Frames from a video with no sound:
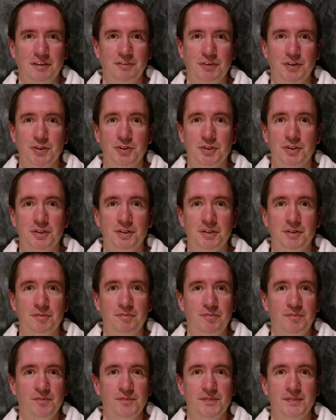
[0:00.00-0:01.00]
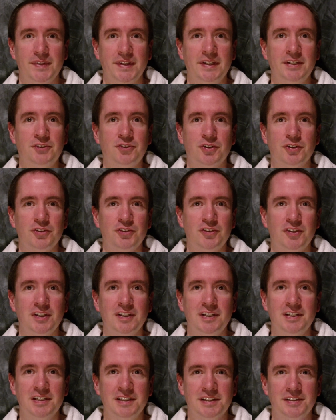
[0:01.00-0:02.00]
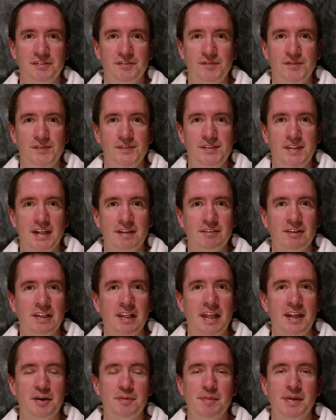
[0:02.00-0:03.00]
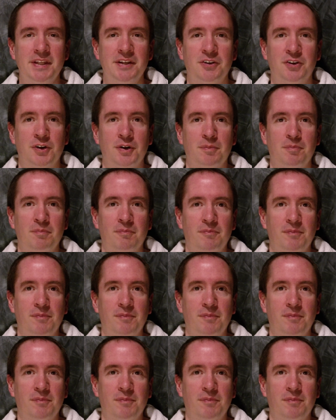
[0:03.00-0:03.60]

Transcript: If you're interested in David Letterman or